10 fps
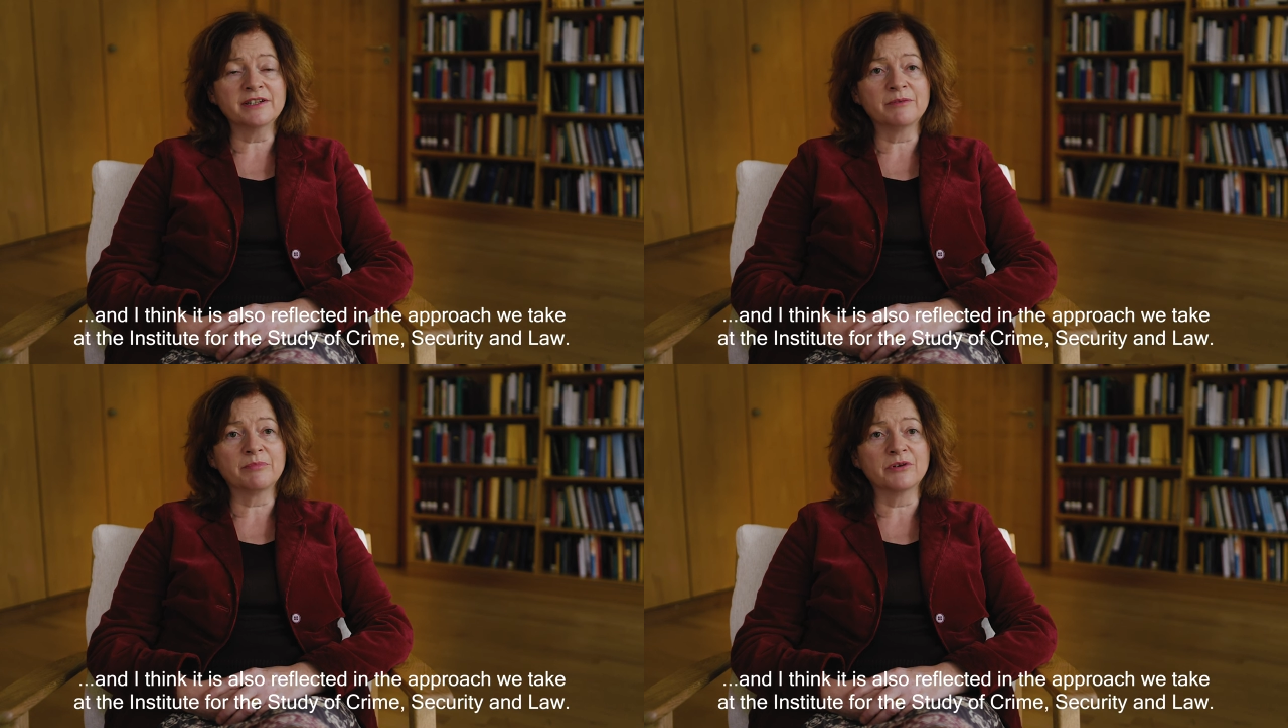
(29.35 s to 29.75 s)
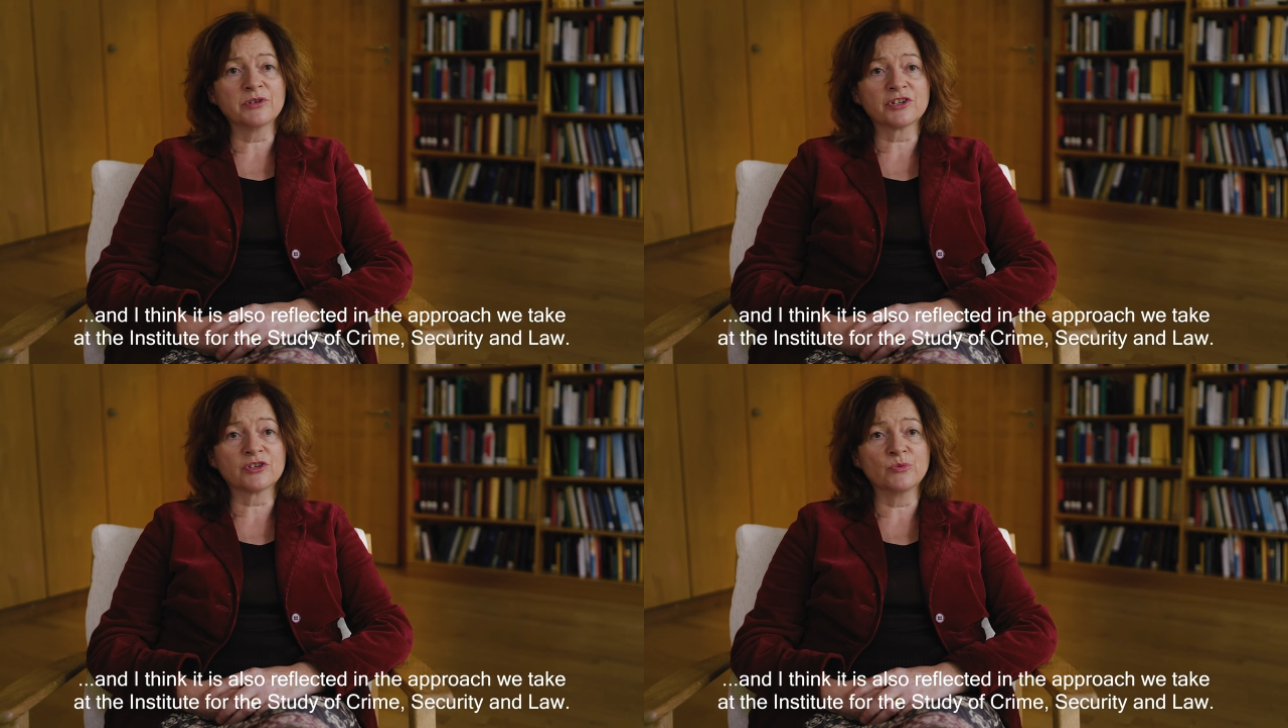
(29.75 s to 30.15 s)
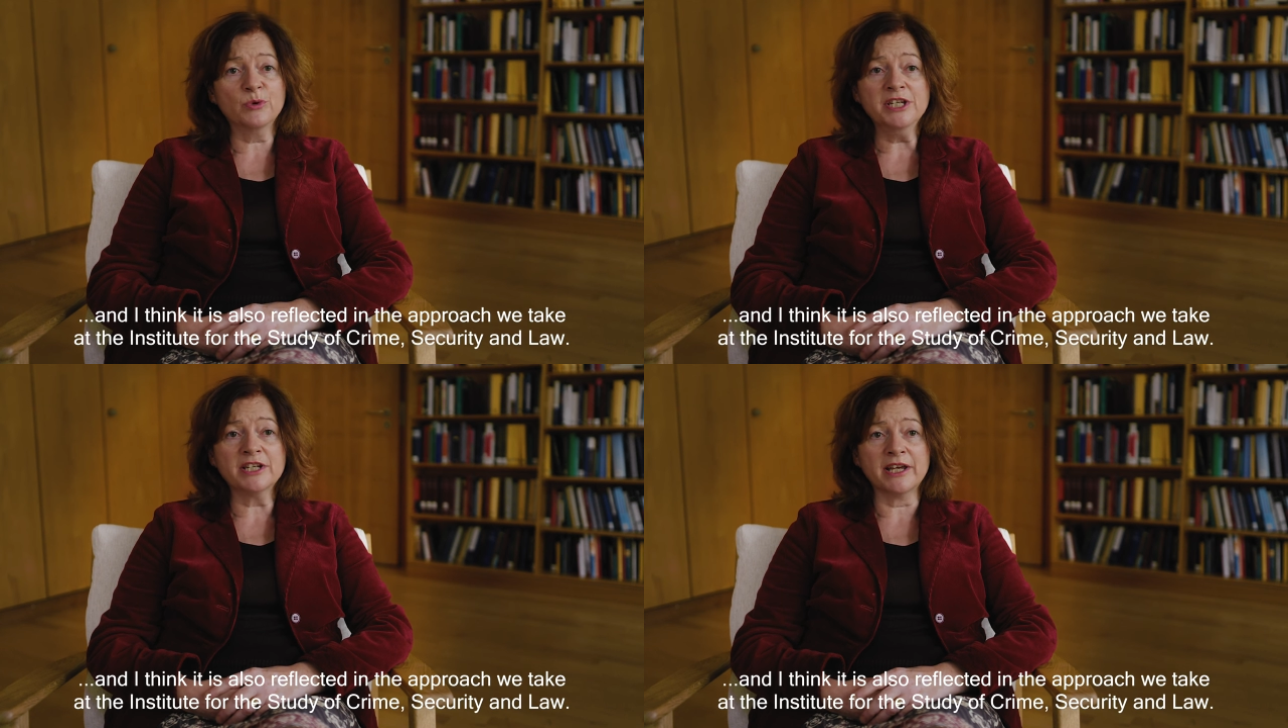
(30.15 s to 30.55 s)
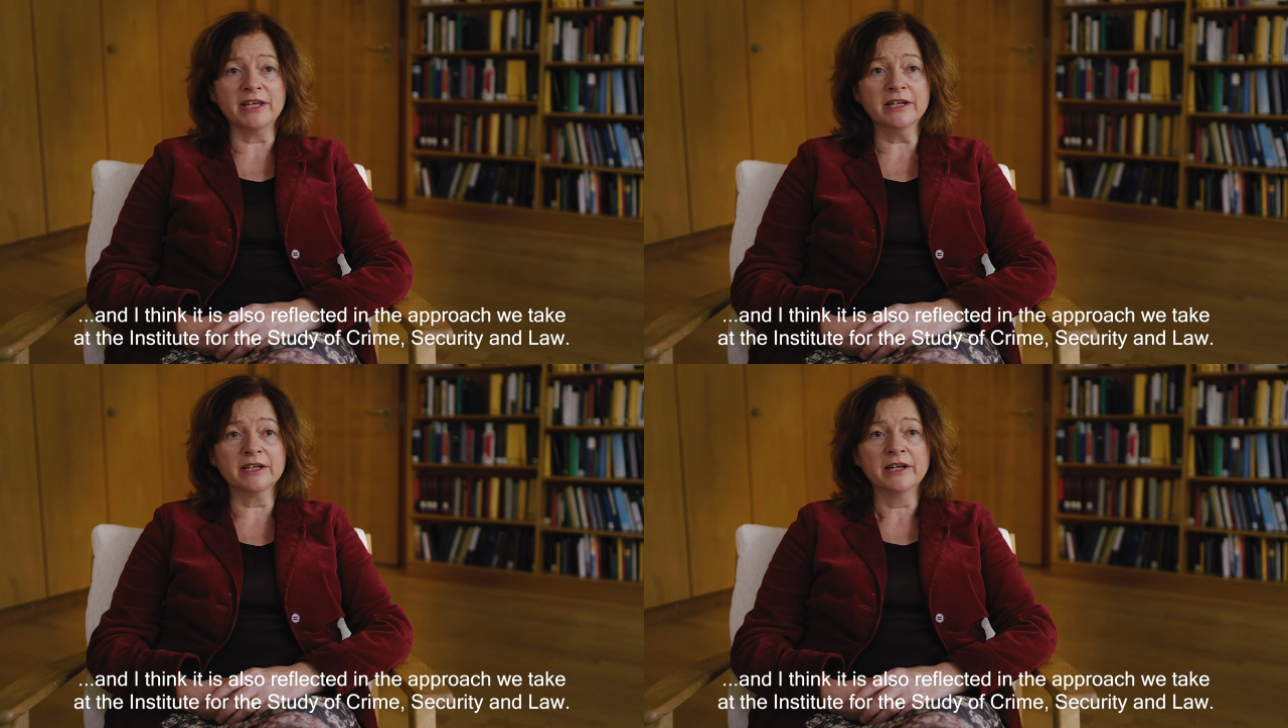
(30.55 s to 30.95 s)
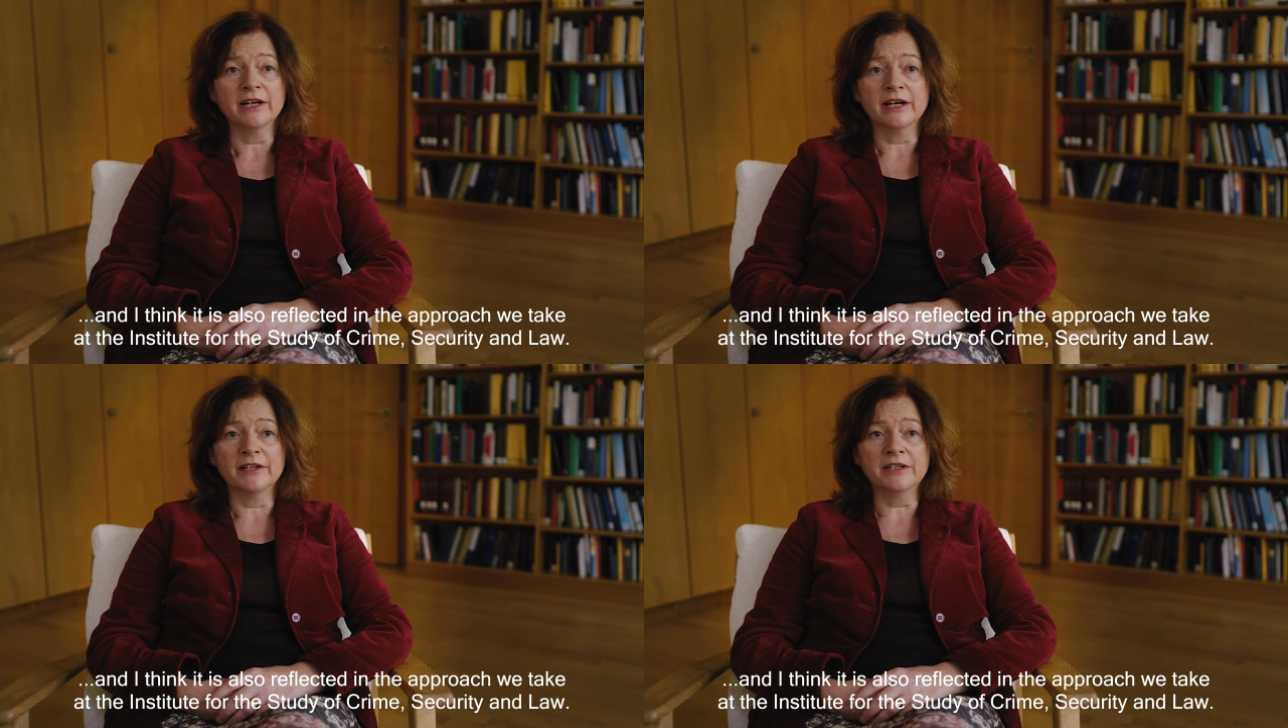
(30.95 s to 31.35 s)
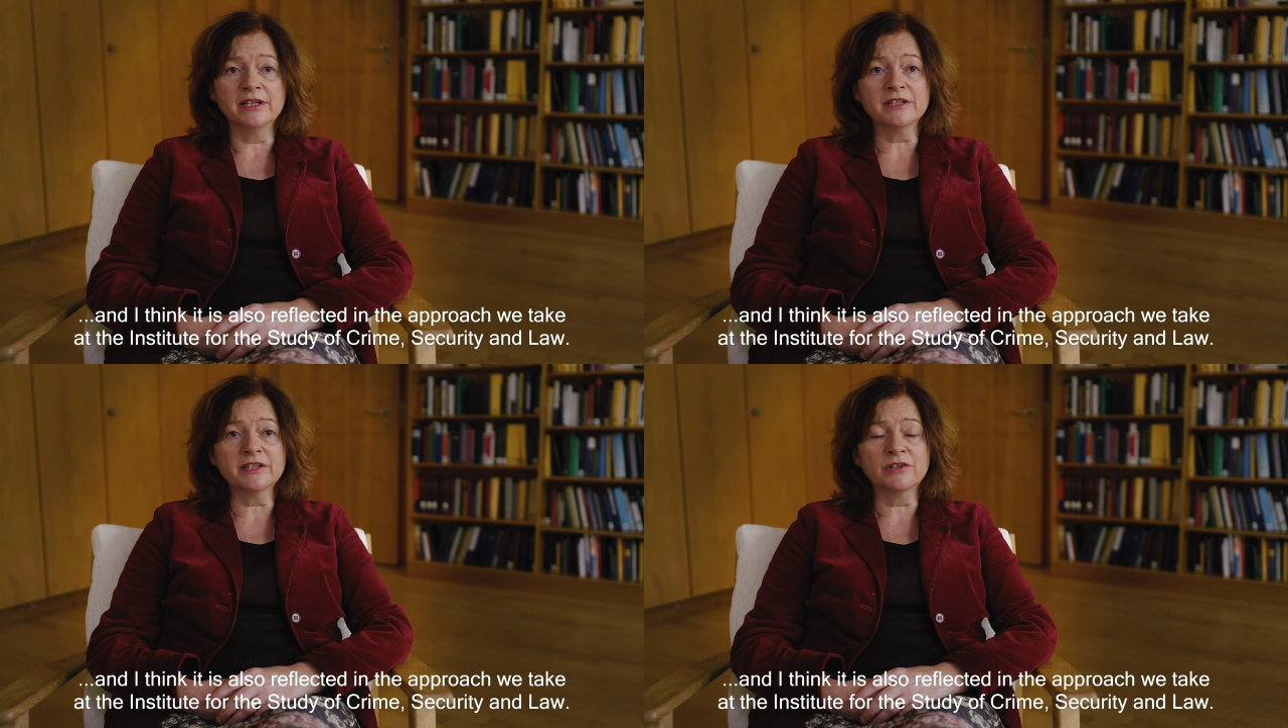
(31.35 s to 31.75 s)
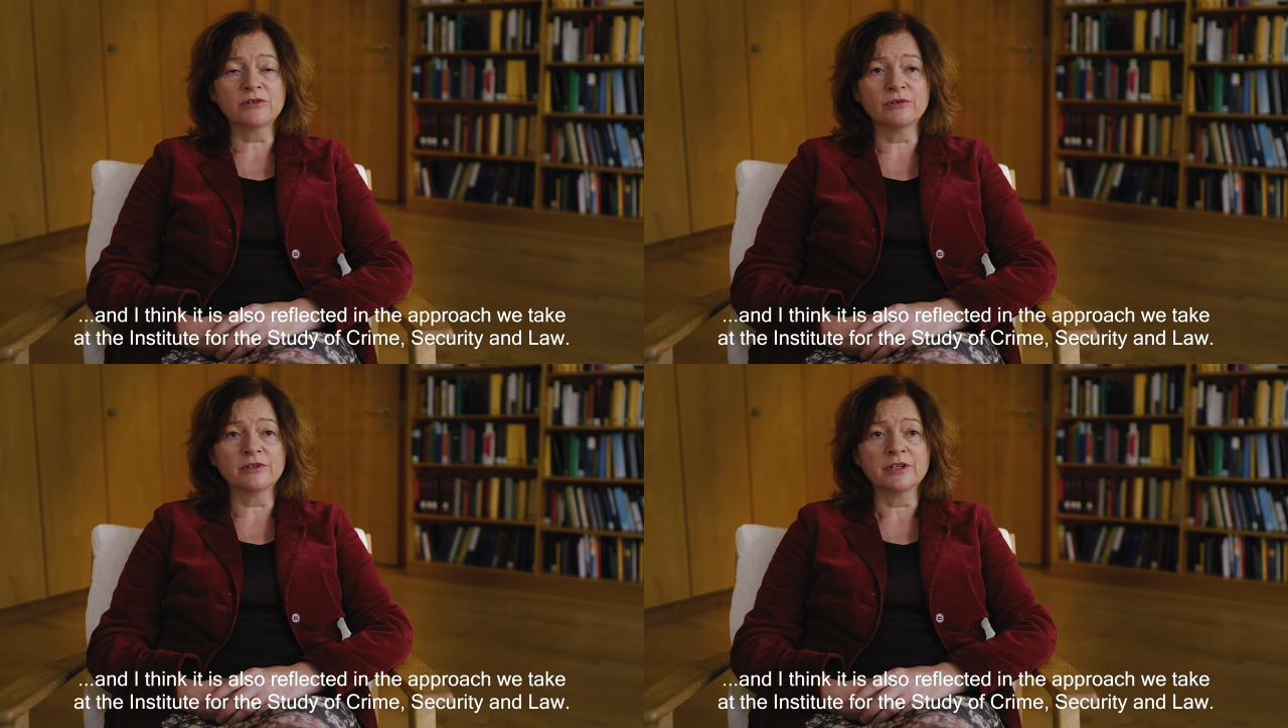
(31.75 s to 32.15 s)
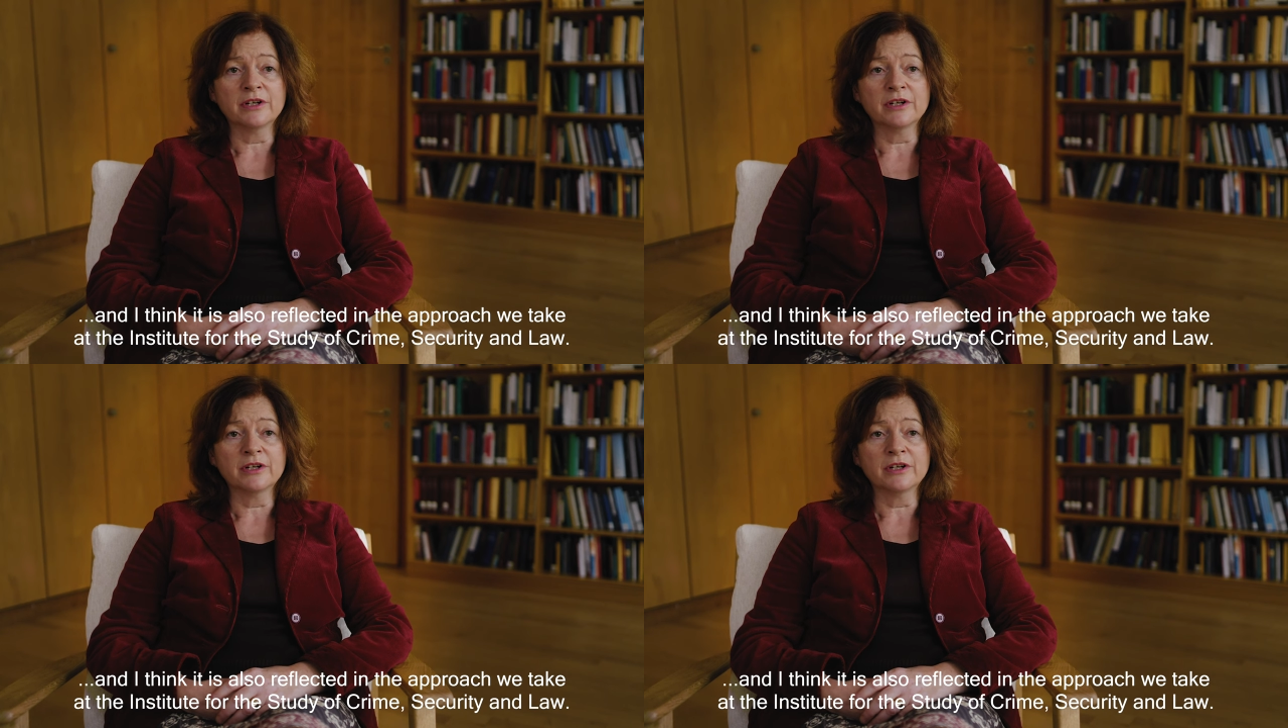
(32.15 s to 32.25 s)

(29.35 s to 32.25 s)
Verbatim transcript: approach we take at the Institute